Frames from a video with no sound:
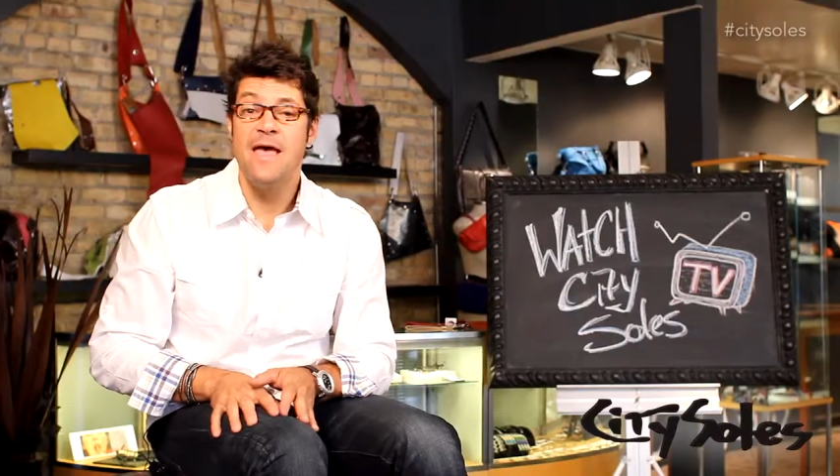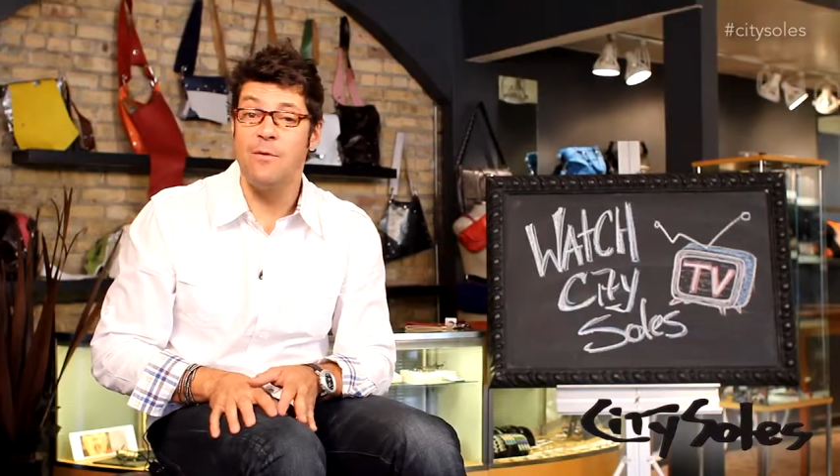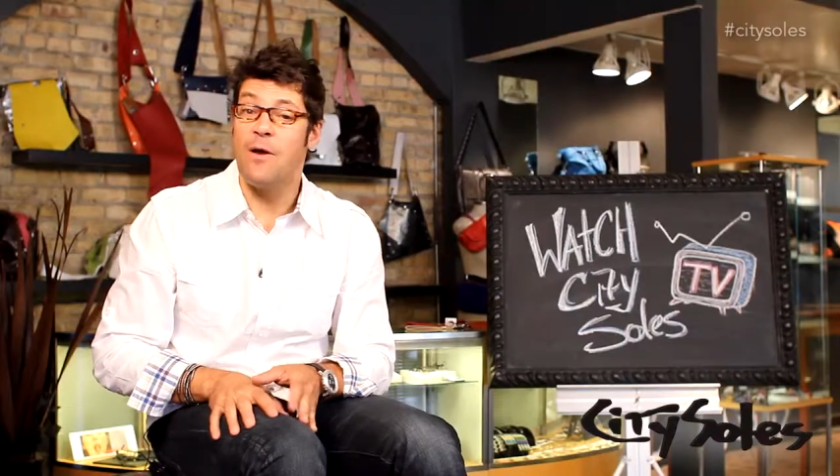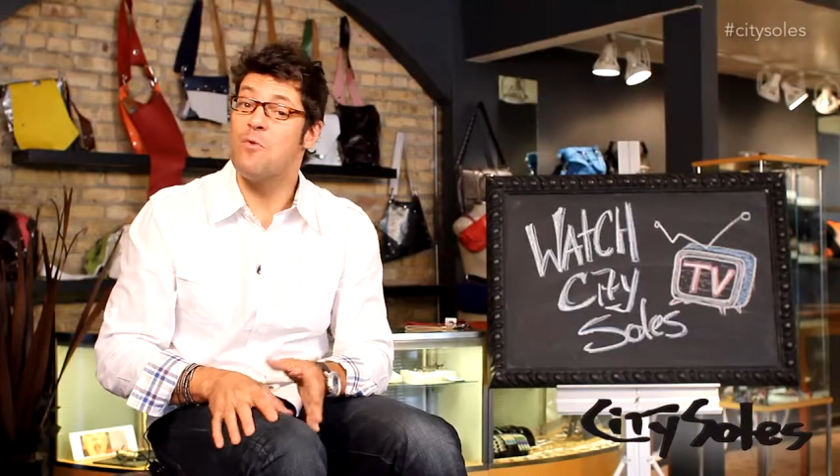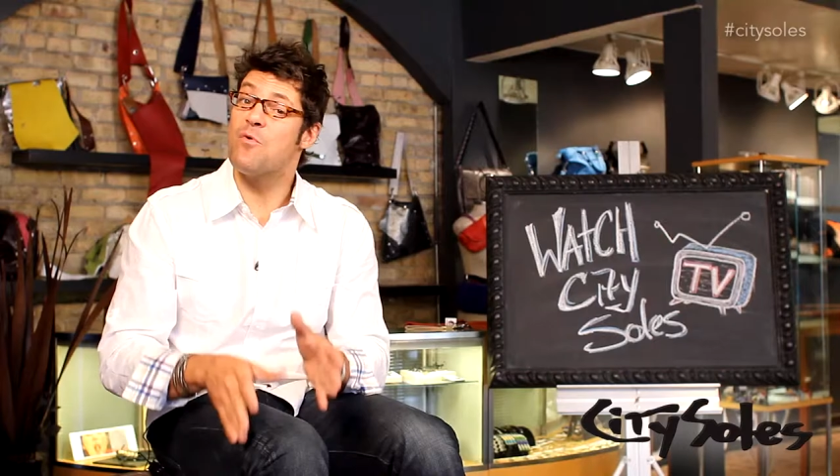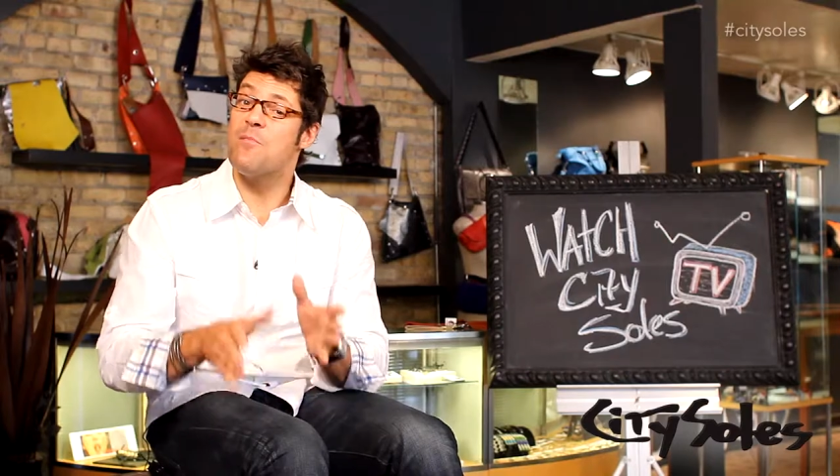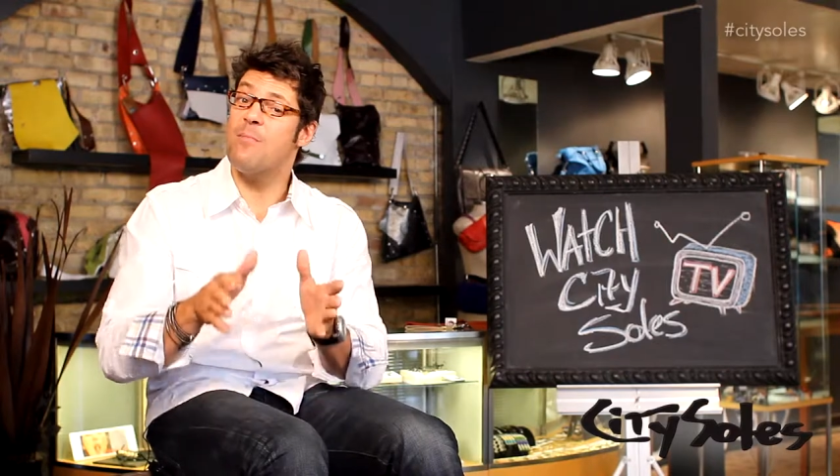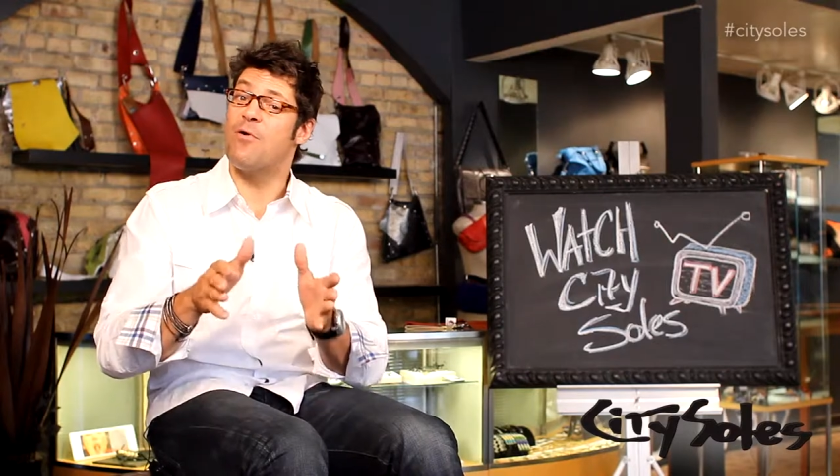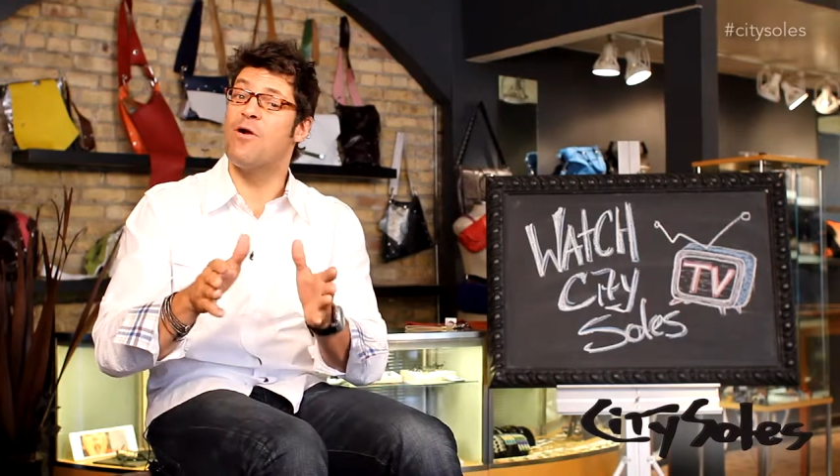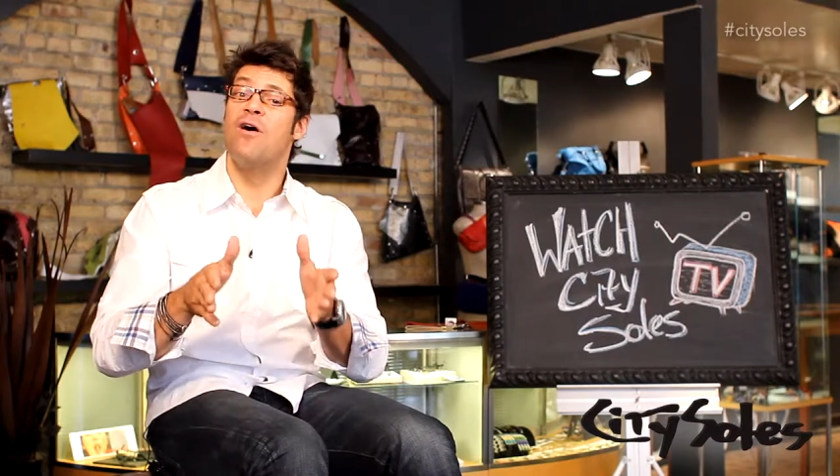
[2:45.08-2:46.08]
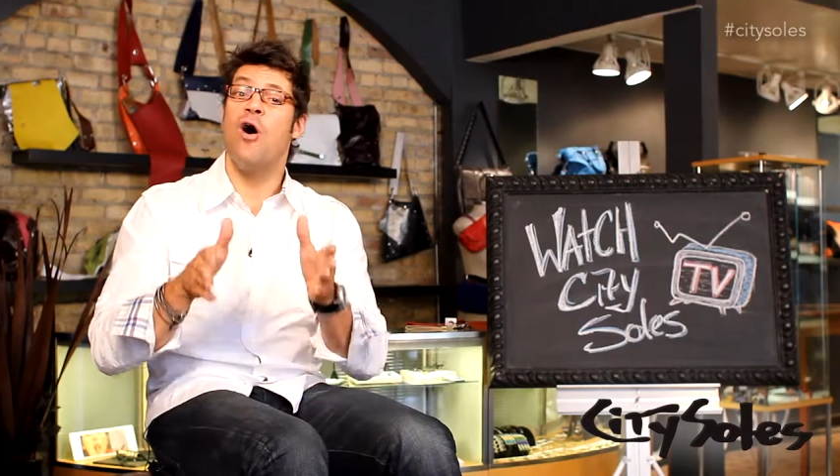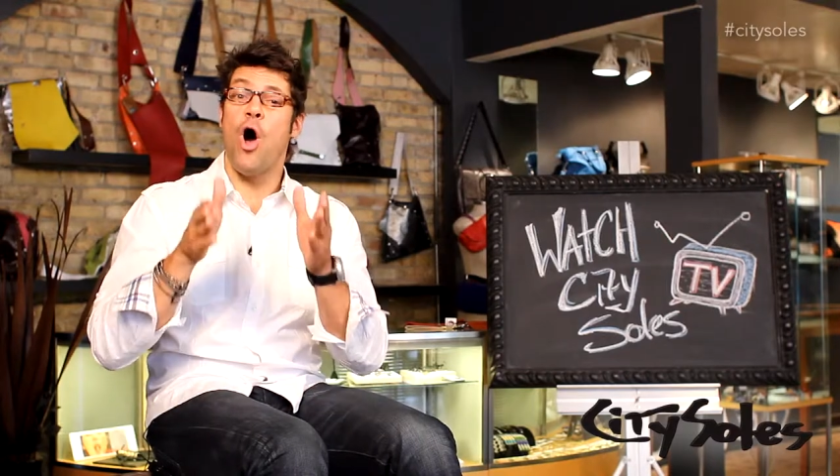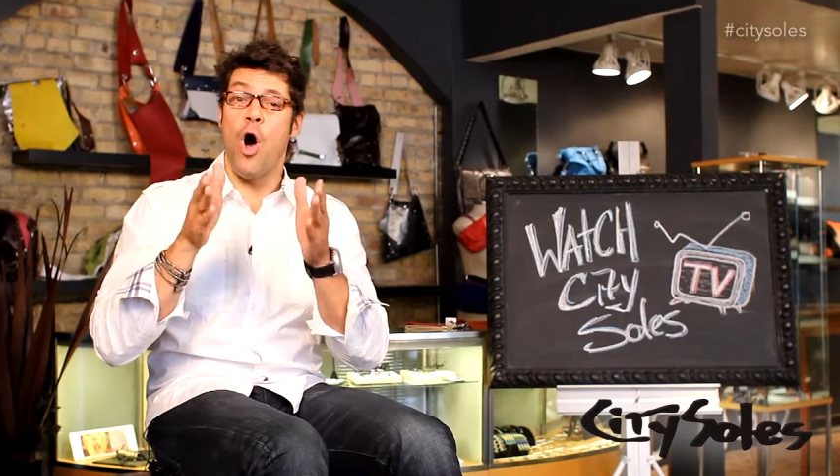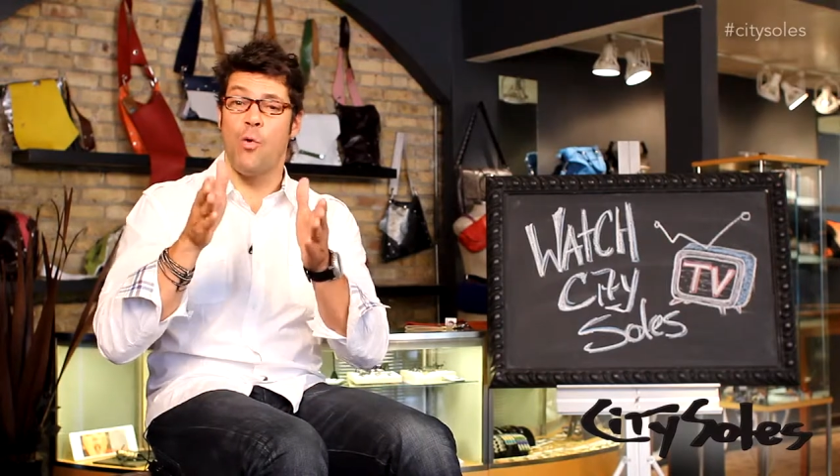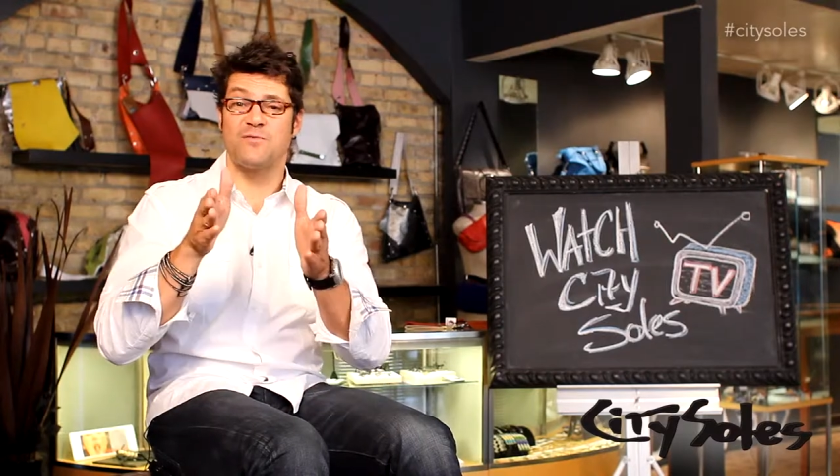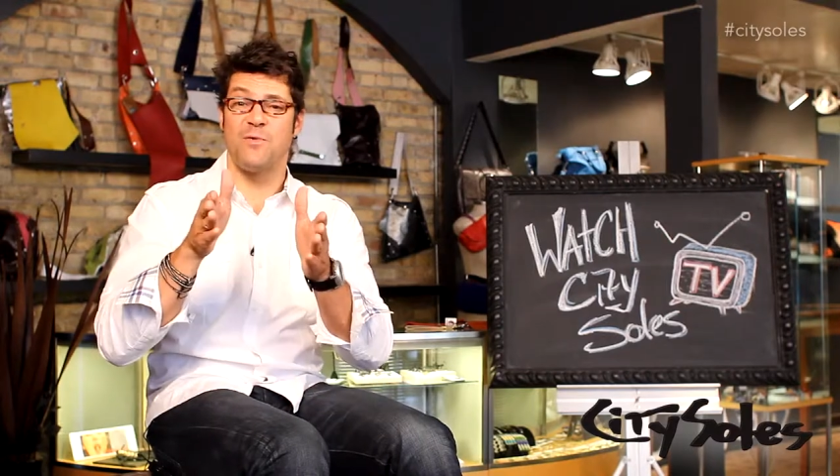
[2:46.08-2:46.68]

Anyway, remember, always